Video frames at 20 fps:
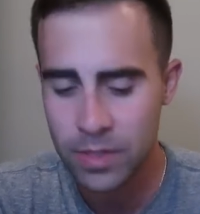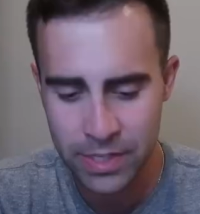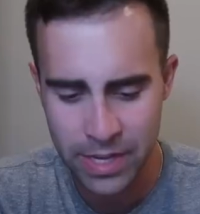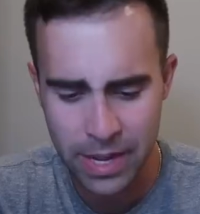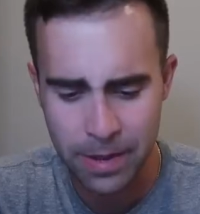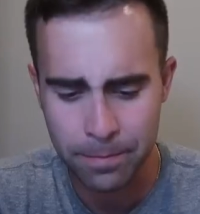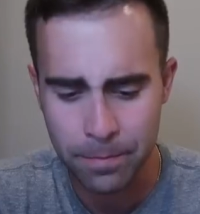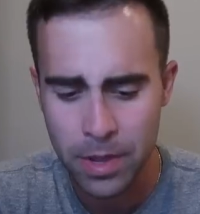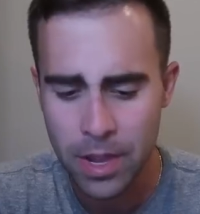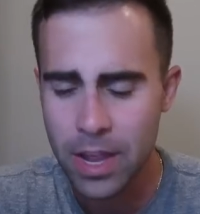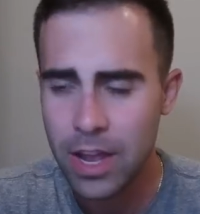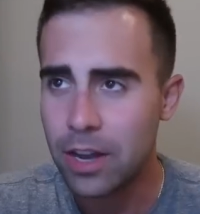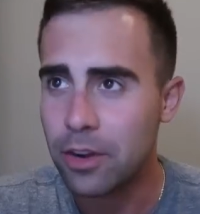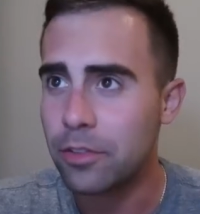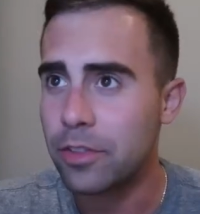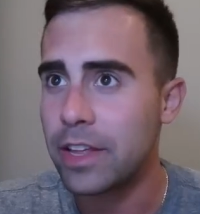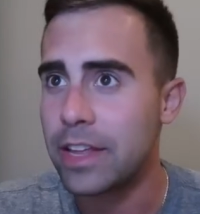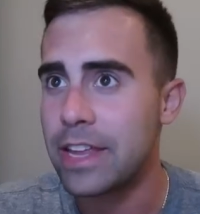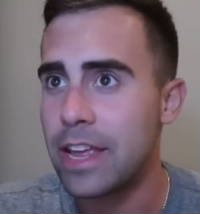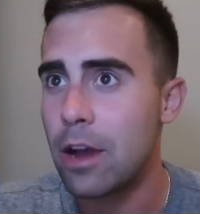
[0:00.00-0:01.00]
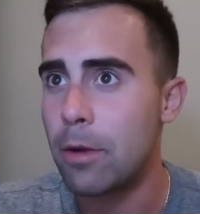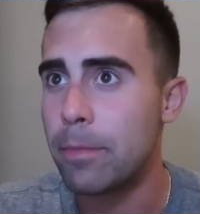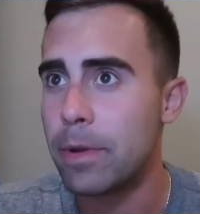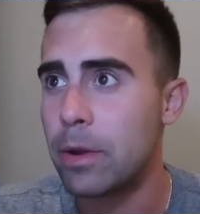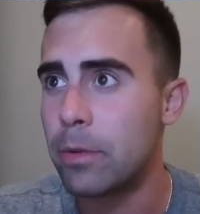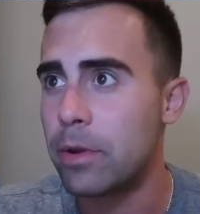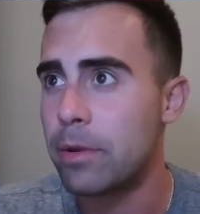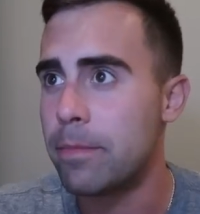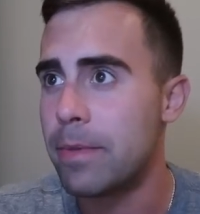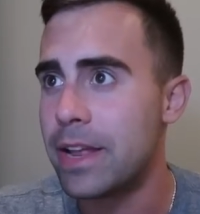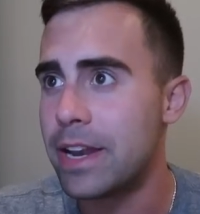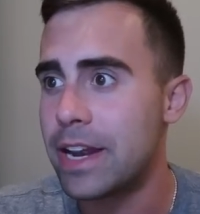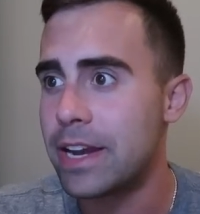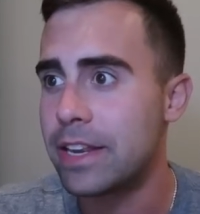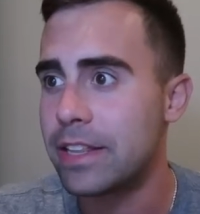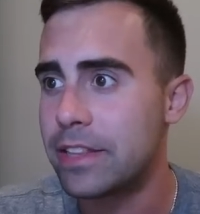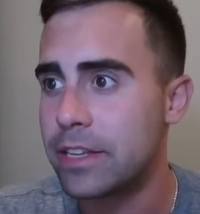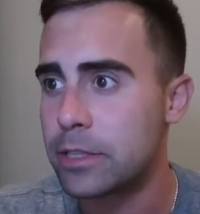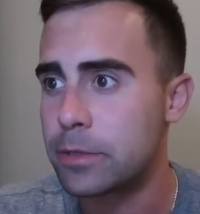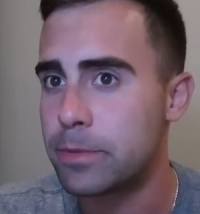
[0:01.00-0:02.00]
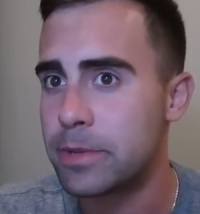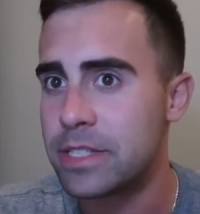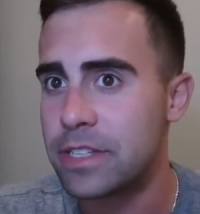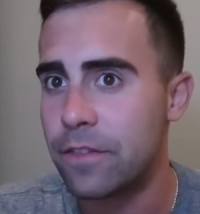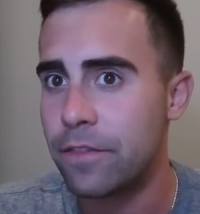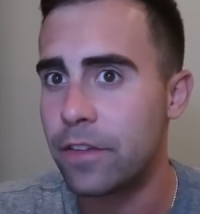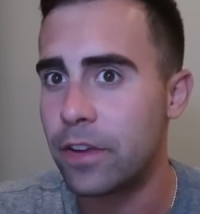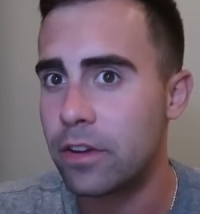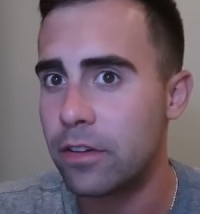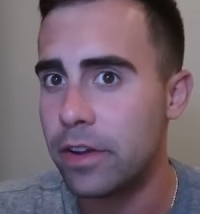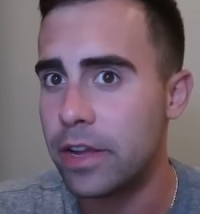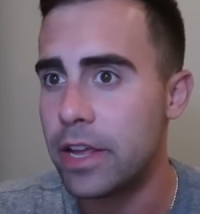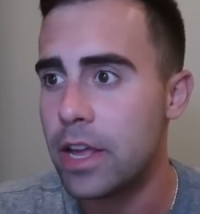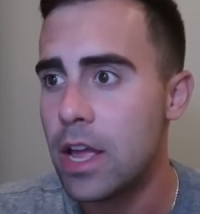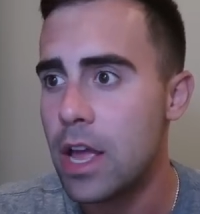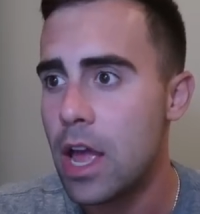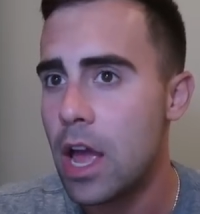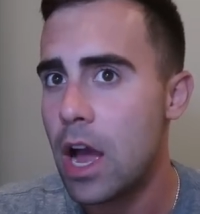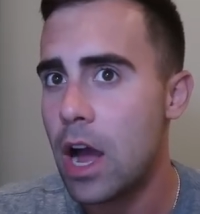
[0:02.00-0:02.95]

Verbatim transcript: Damn, I don't think Yao Ming would have made anything specifically.